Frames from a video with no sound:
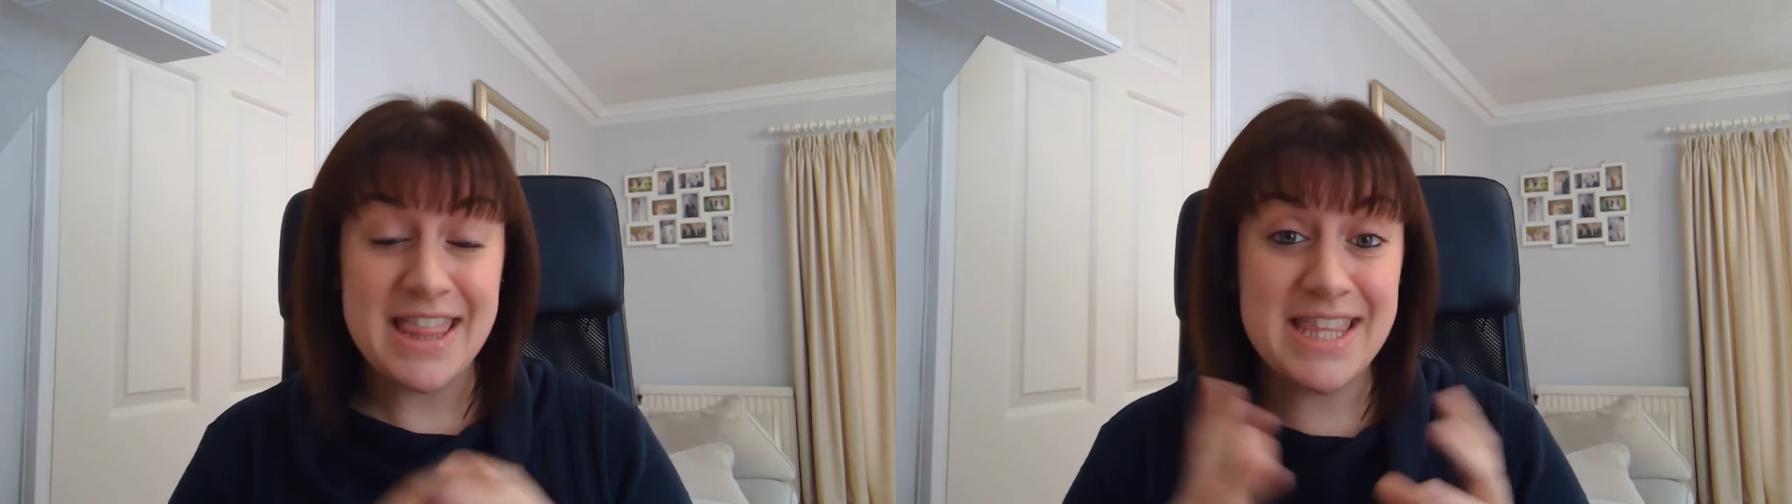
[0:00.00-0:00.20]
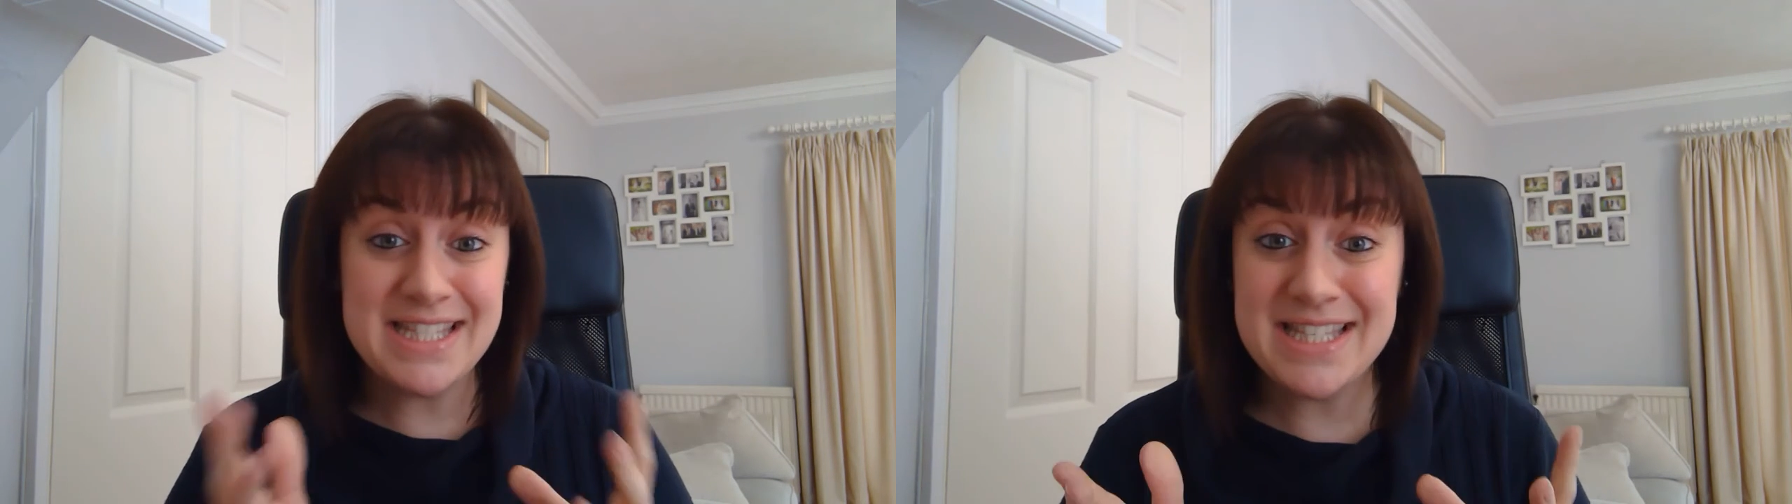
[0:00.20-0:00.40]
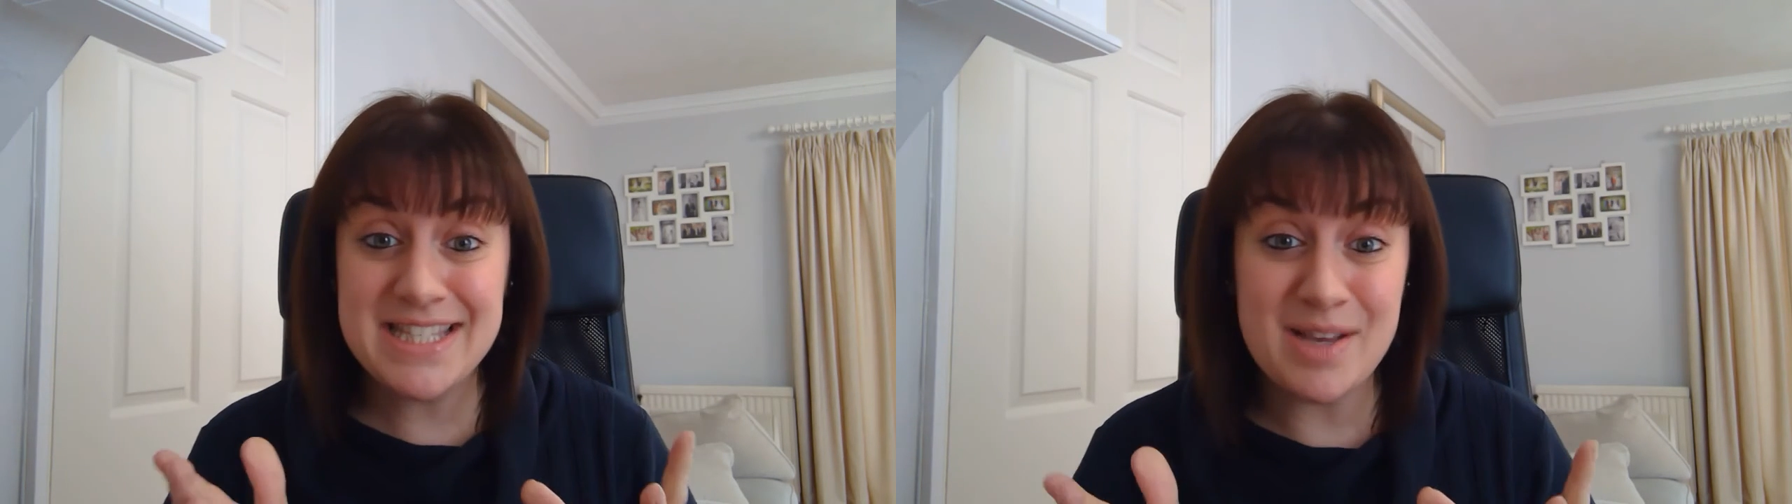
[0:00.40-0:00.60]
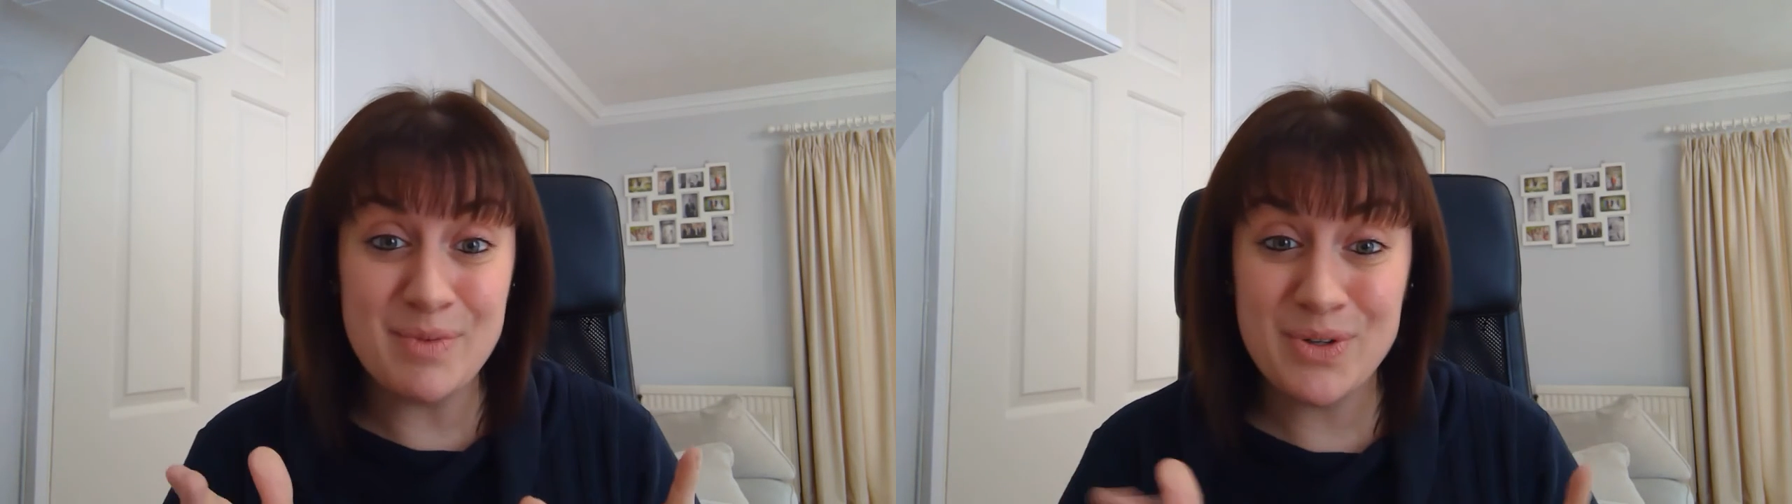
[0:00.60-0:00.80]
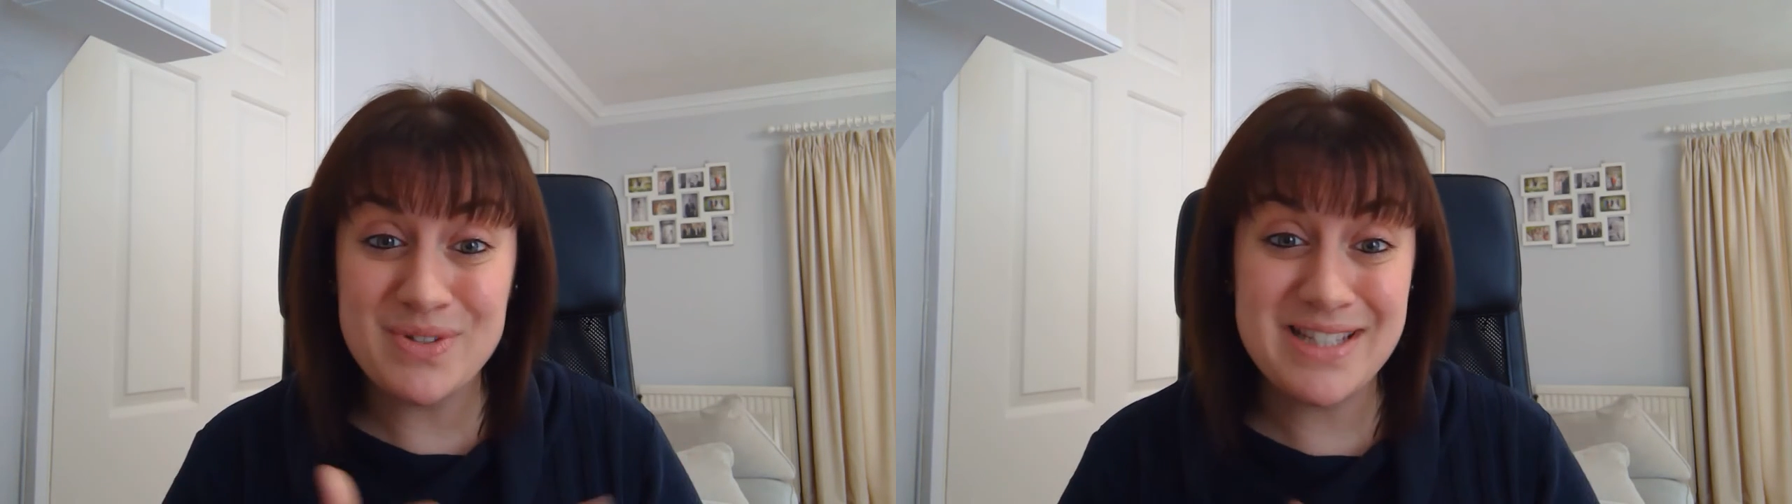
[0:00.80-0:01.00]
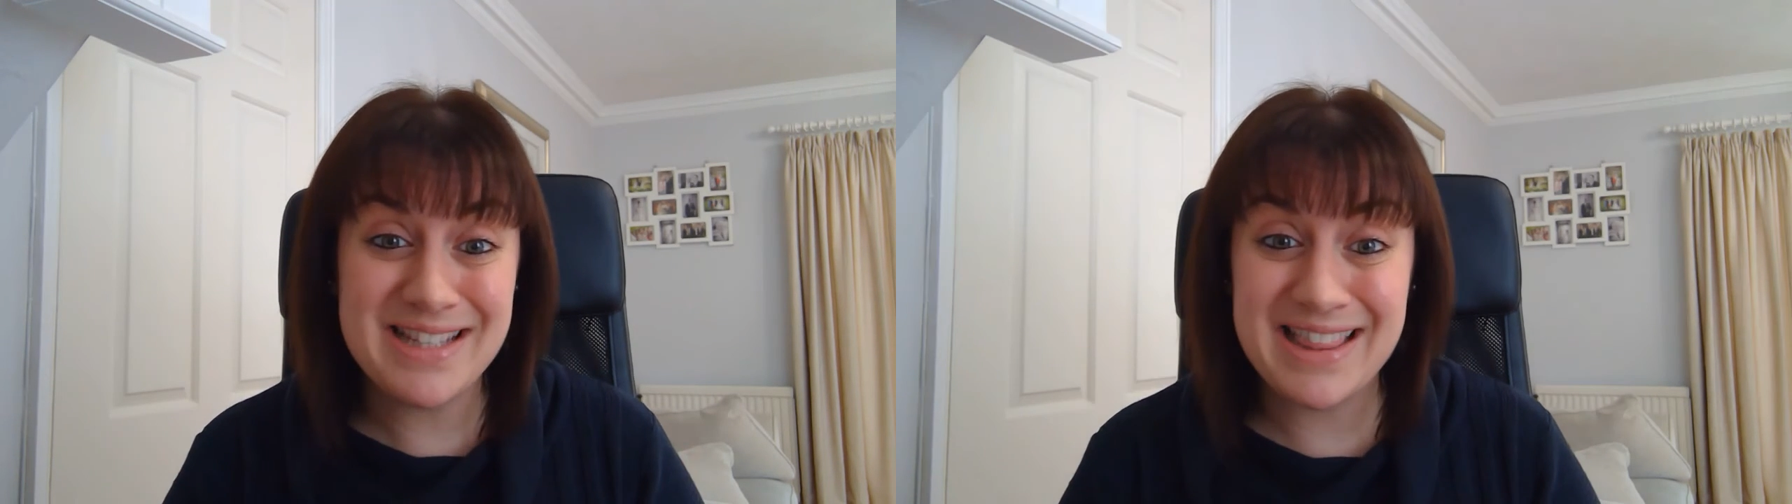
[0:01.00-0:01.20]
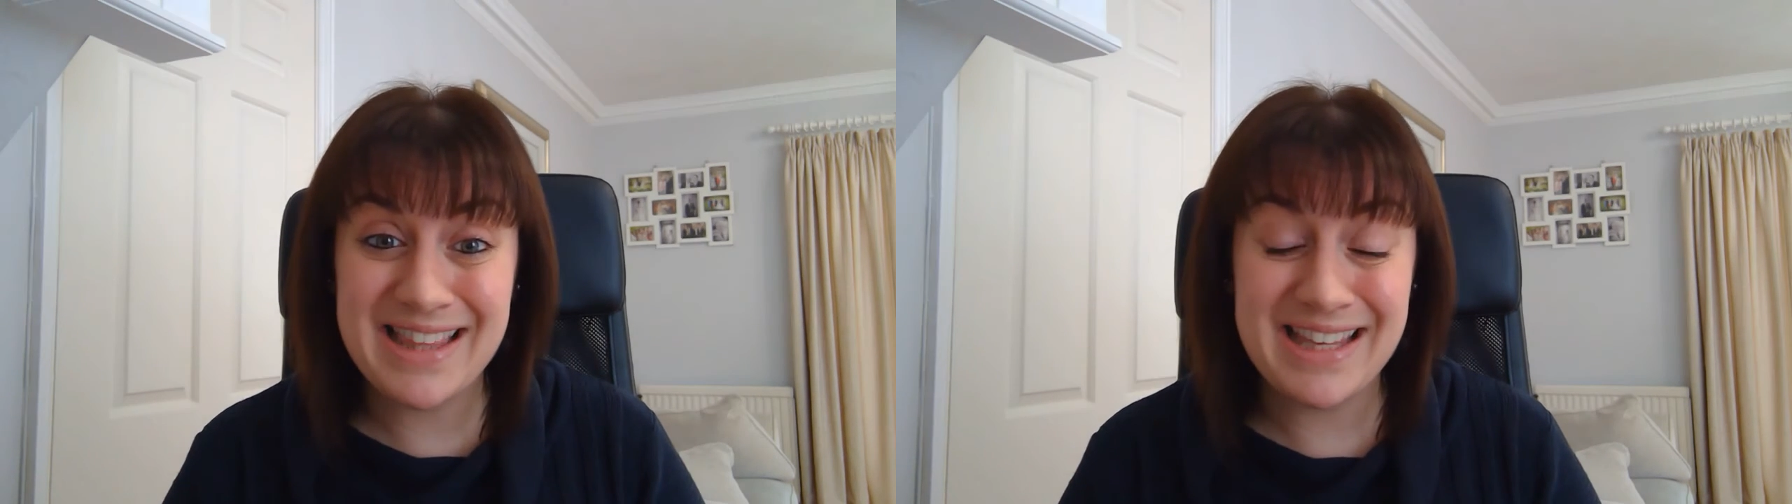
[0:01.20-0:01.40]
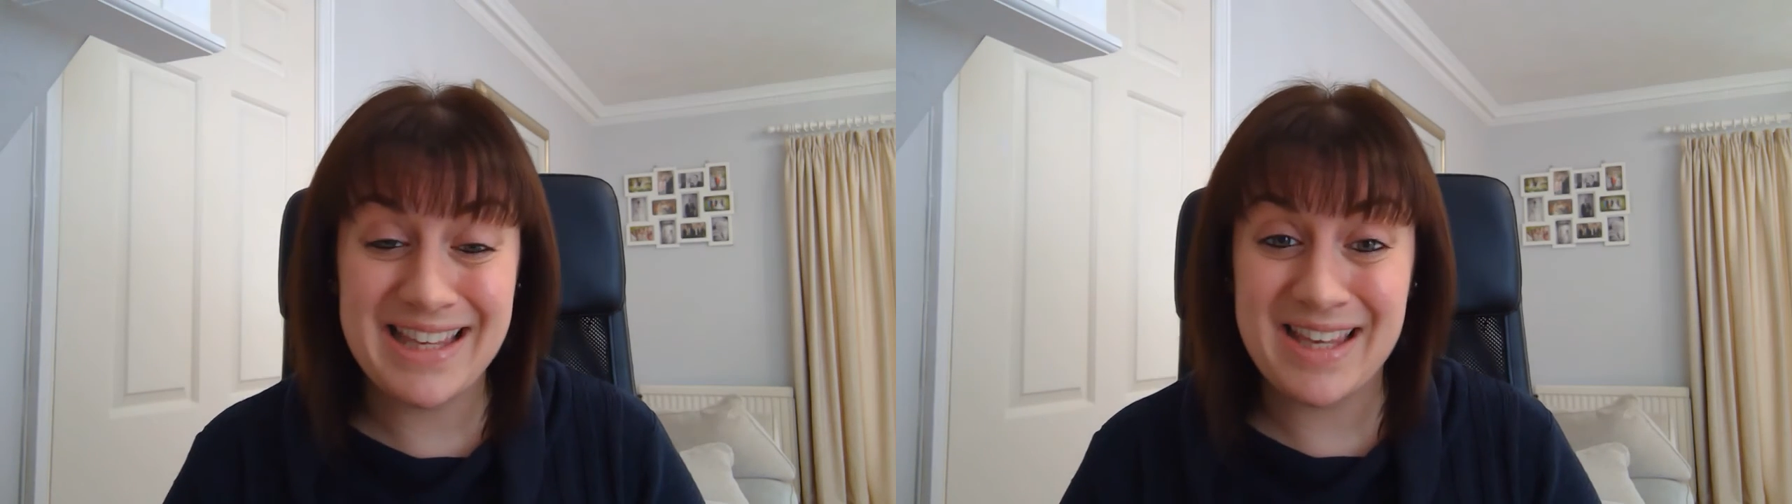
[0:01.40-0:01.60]
This is someone who didn't
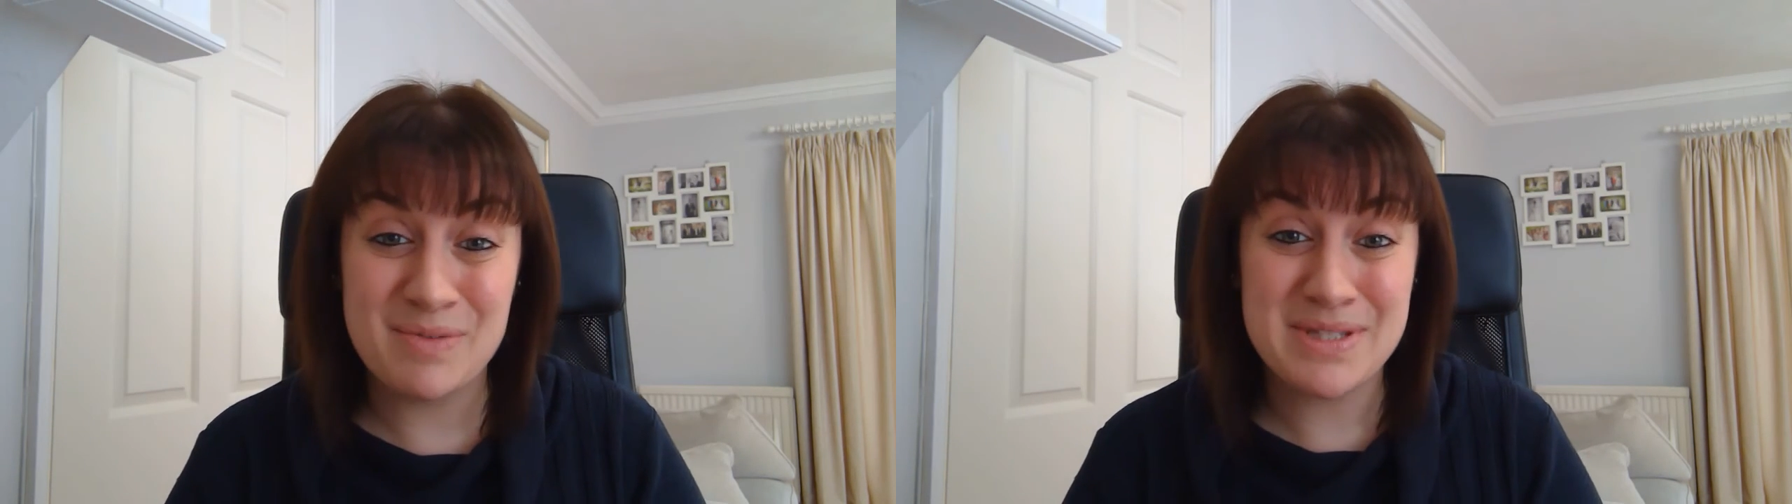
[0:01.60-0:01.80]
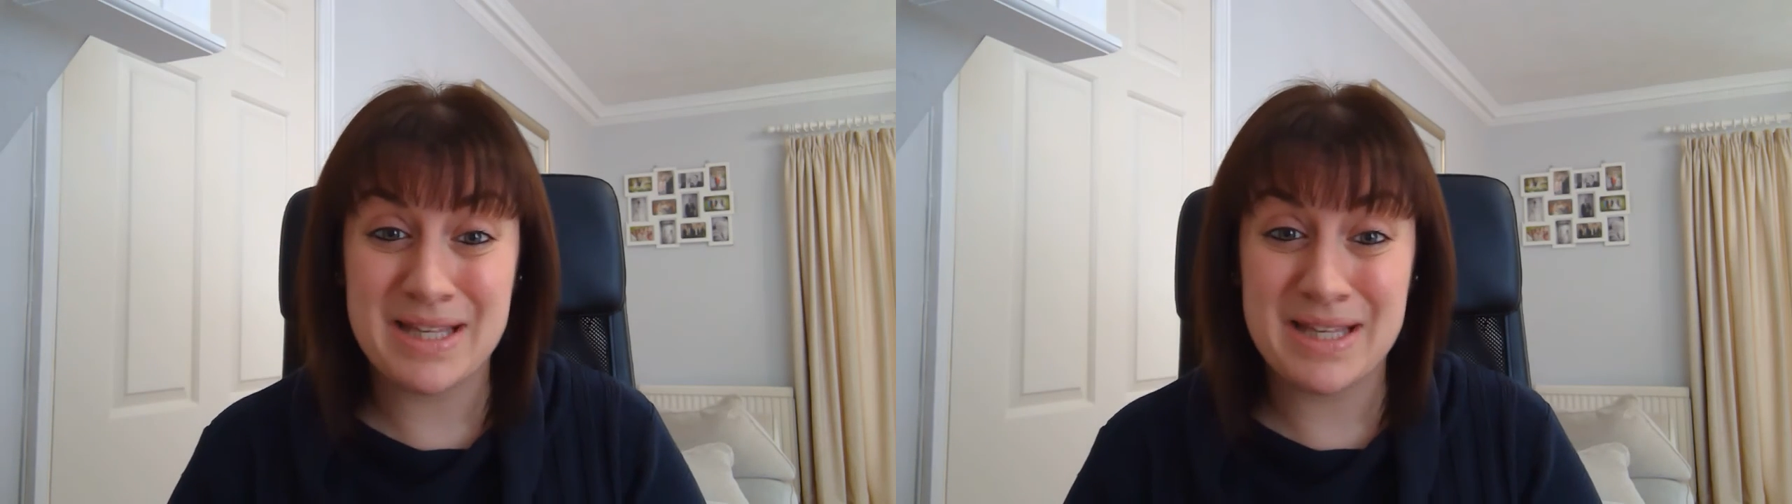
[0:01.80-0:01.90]
think he was